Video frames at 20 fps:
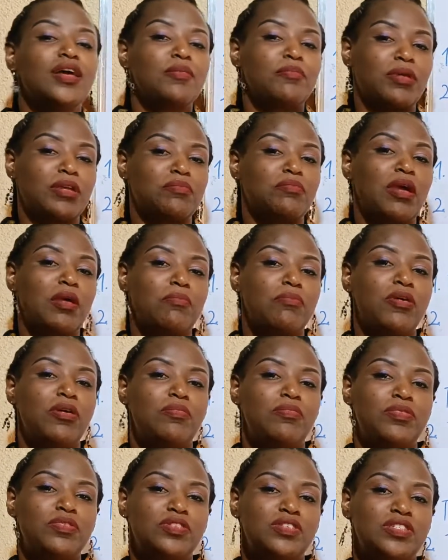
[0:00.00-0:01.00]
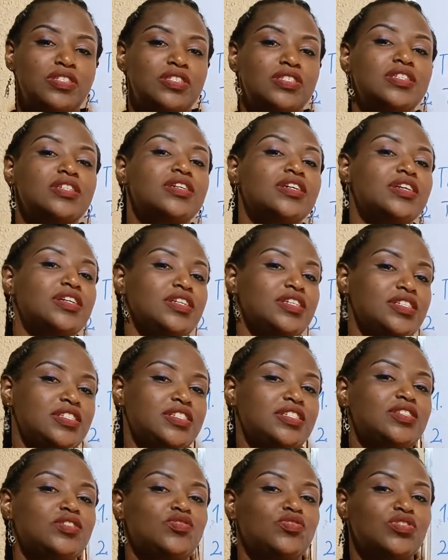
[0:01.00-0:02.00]
But my purpose
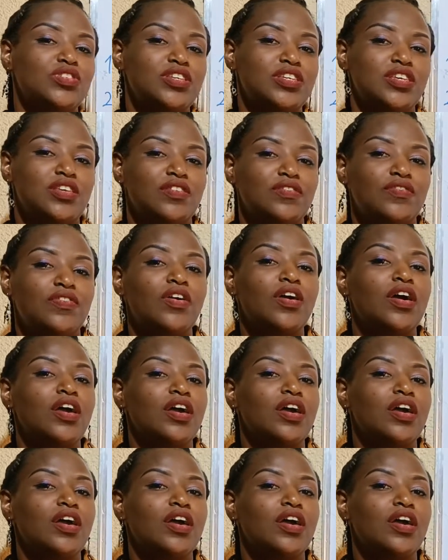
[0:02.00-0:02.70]
is to give